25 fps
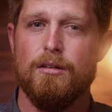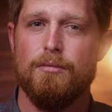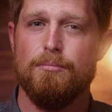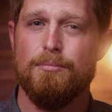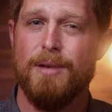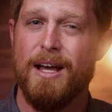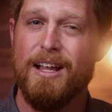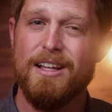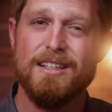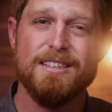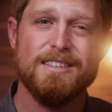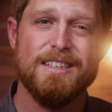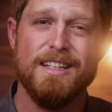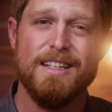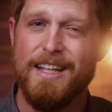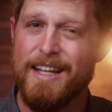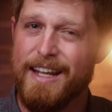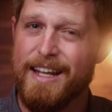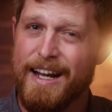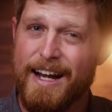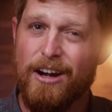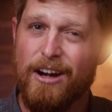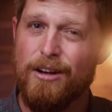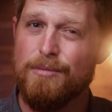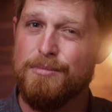Palestinian
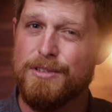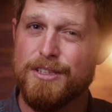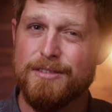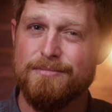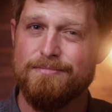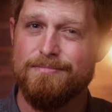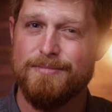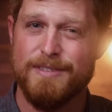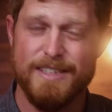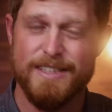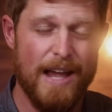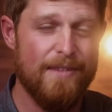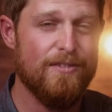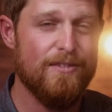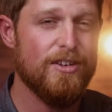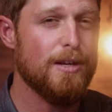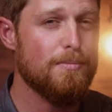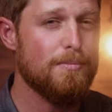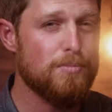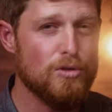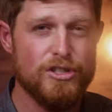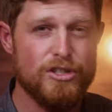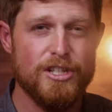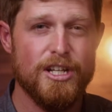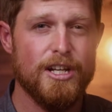Arabs. seventy
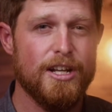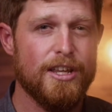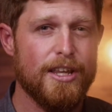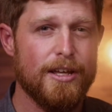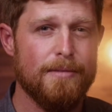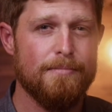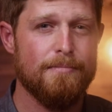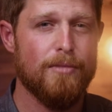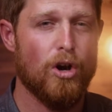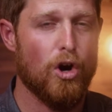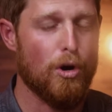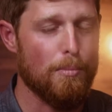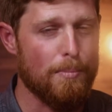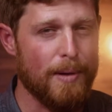percent of them are